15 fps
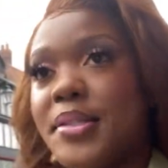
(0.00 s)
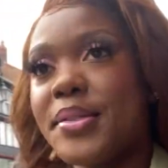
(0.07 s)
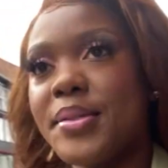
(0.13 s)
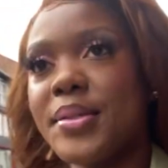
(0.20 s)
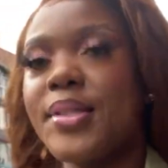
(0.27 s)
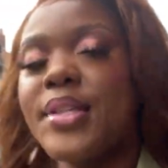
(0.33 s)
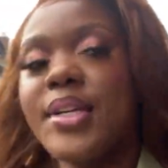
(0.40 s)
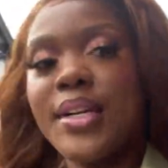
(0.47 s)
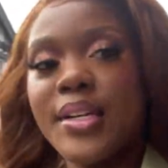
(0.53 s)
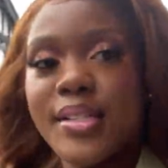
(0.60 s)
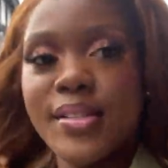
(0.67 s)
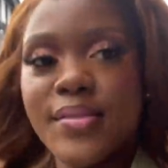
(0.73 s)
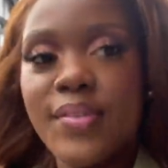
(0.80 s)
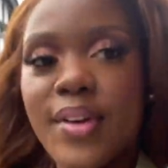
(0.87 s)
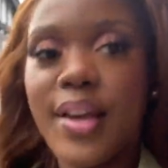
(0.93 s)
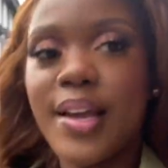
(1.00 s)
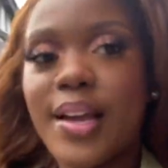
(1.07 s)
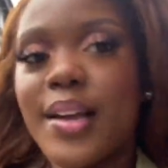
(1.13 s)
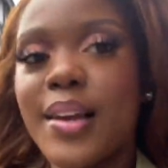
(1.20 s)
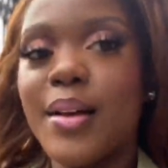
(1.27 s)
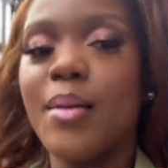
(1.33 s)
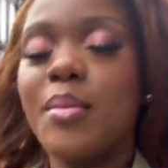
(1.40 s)
Today that there's a fire
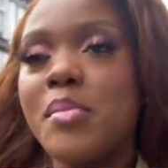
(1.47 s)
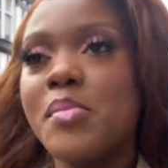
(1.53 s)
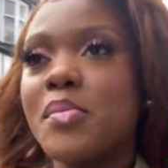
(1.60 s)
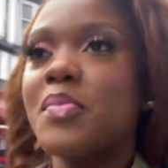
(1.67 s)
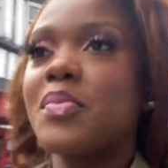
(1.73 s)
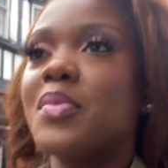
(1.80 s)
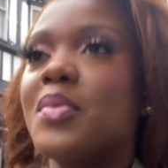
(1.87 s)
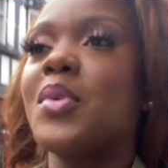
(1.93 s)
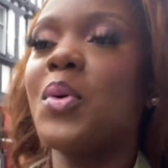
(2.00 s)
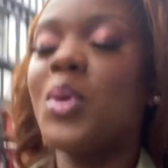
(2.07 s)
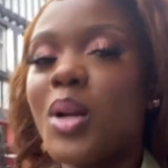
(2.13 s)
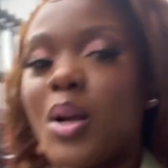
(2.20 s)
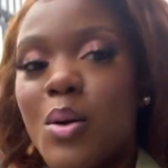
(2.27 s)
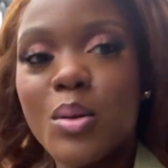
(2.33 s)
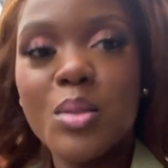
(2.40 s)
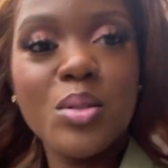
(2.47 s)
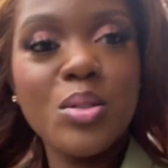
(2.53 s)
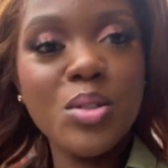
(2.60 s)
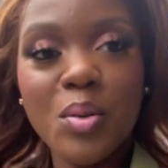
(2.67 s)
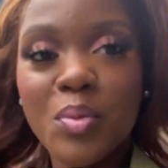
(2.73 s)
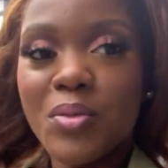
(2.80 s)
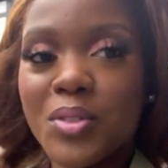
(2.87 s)
alarm when I went to
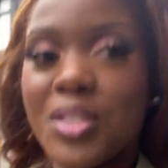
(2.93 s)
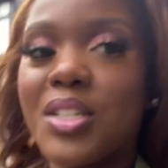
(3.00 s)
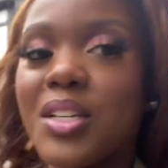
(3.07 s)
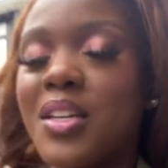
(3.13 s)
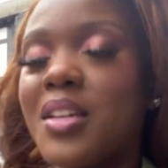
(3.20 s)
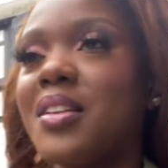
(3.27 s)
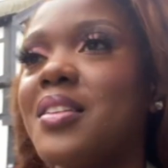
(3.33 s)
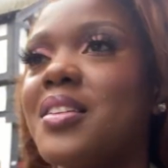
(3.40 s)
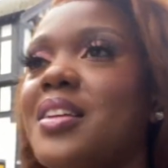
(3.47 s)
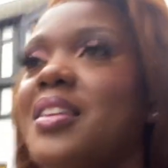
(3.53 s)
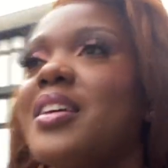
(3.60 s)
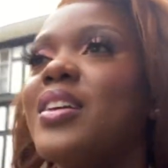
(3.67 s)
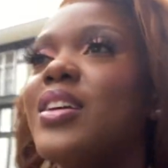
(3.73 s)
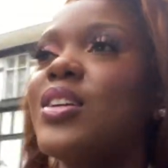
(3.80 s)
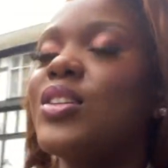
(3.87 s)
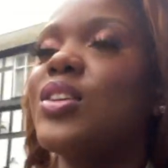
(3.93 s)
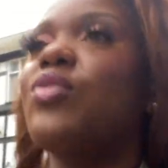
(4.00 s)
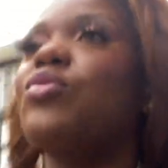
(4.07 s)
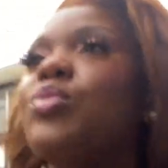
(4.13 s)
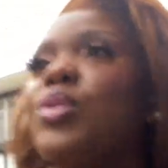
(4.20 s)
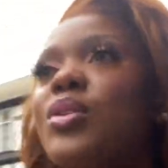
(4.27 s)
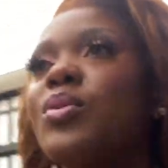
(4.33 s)
shop for chicken. So
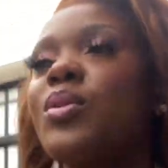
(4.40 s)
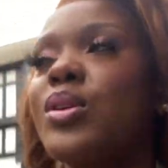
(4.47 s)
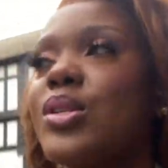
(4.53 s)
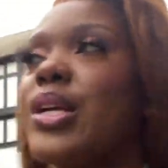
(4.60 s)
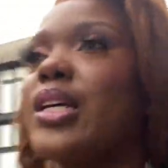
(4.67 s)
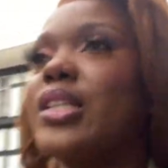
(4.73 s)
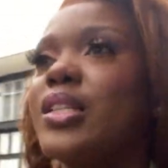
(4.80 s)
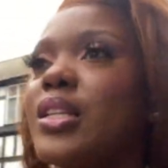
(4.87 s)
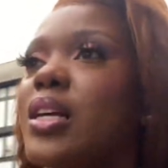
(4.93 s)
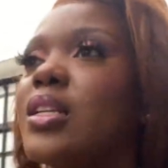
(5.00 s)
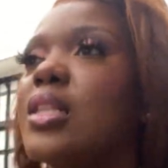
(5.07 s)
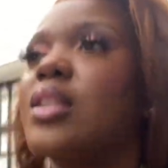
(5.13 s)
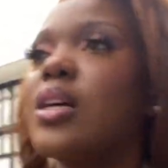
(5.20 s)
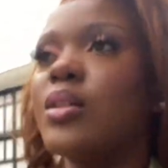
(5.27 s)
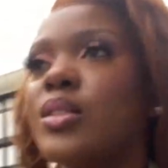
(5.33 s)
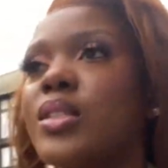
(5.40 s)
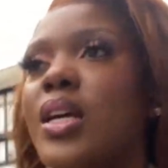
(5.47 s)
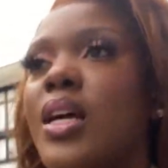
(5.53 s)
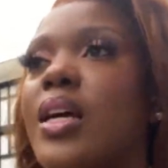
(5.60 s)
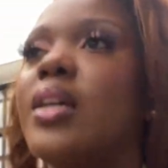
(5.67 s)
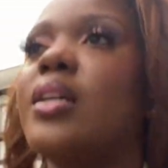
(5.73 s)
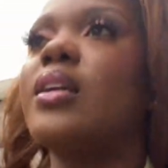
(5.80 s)
everybody was like standing
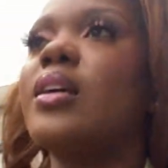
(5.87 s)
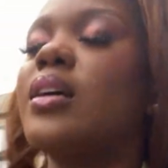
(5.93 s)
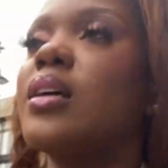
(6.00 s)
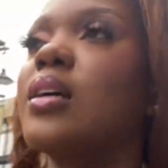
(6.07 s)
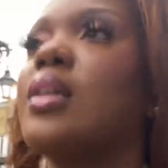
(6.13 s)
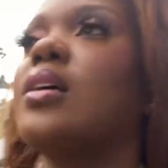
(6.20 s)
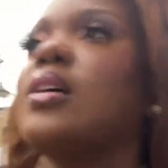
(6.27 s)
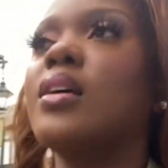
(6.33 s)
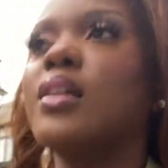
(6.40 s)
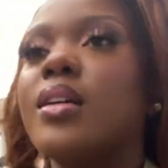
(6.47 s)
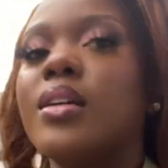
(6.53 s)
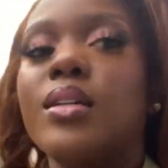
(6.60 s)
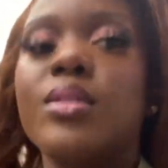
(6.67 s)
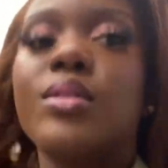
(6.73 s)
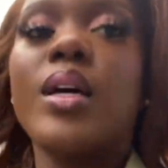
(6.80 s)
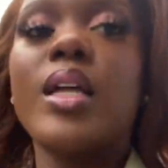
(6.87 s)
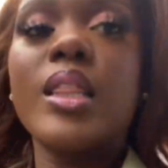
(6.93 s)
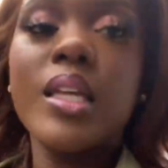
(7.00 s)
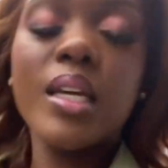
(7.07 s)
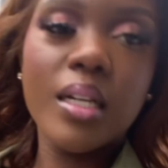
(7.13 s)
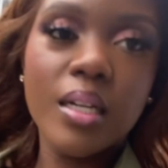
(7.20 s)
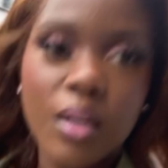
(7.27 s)
outside. So I
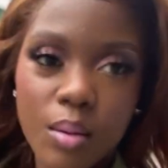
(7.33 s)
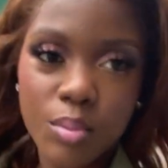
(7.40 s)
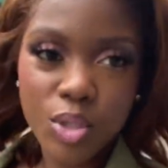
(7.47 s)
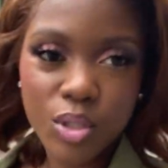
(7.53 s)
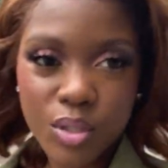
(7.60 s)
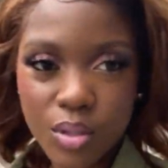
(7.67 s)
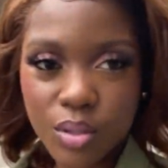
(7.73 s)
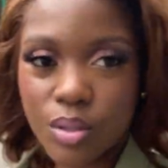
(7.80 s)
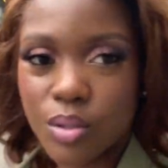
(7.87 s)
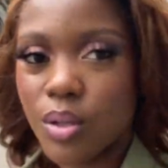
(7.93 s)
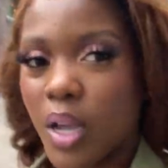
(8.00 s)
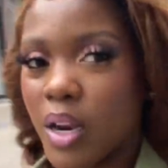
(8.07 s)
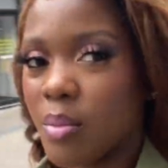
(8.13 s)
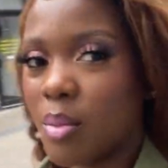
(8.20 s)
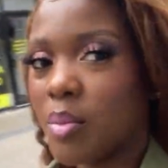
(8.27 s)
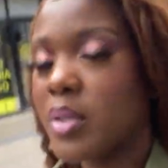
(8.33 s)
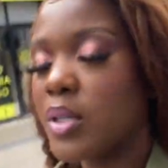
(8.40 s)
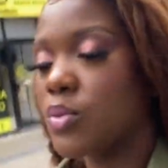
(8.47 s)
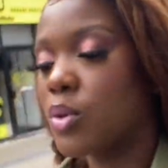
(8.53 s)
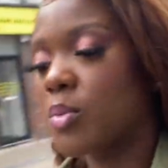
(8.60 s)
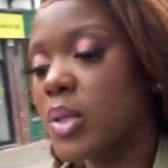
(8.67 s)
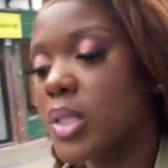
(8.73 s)
think now I'm just going to, I remembered
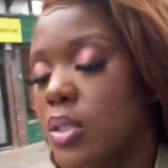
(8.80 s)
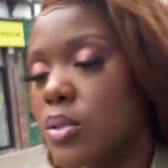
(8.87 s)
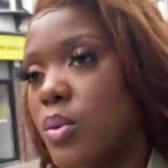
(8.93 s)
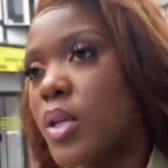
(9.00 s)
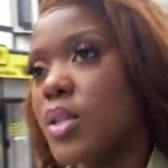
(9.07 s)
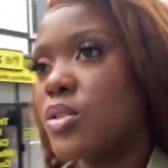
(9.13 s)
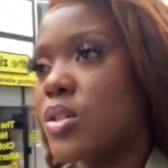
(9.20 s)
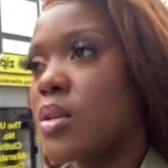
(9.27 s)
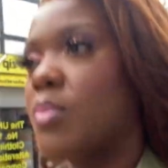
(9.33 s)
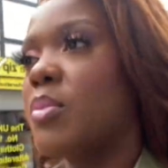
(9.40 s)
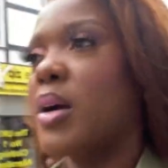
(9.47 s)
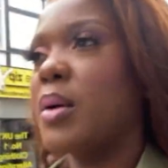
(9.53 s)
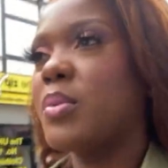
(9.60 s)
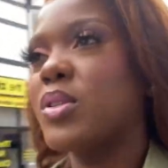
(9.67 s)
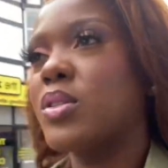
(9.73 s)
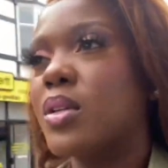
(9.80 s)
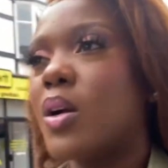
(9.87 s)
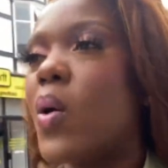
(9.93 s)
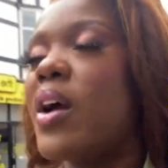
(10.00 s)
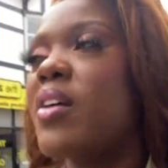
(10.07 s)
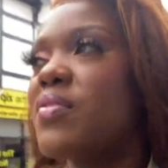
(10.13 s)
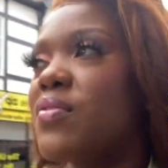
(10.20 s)
one place where I usually buy, but it's
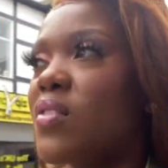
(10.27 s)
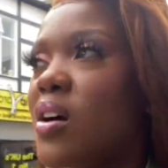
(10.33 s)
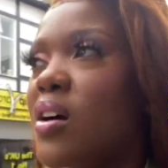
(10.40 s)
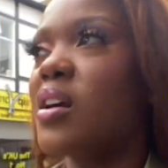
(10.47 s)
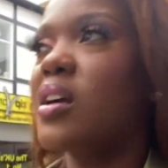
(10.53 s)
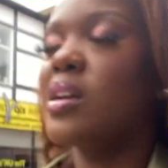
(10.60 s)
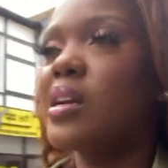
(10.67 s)
quite far.